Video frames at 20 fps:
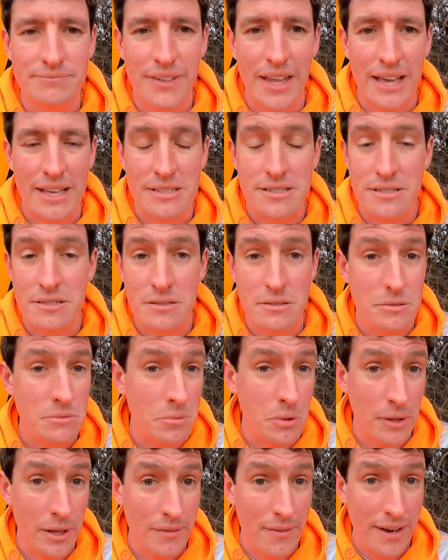
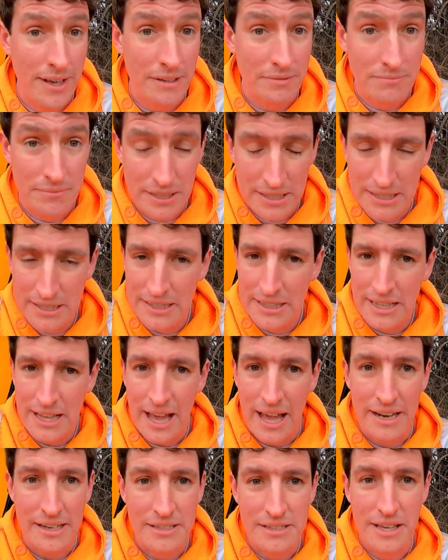That's what they reckon.
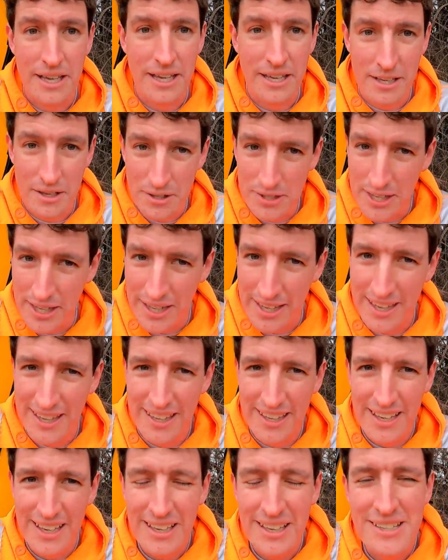And you
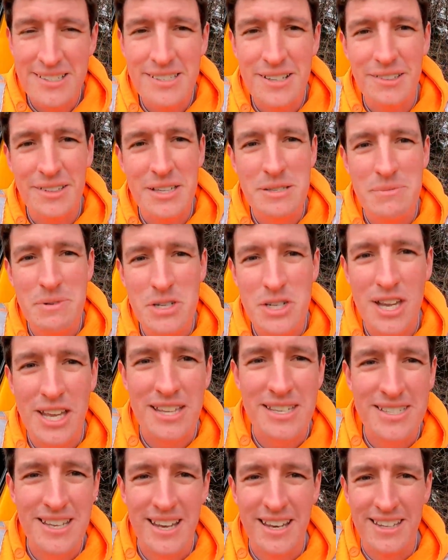see all these
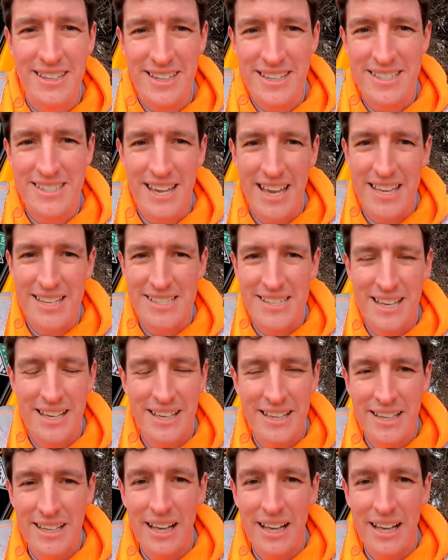machines, don't you, these days,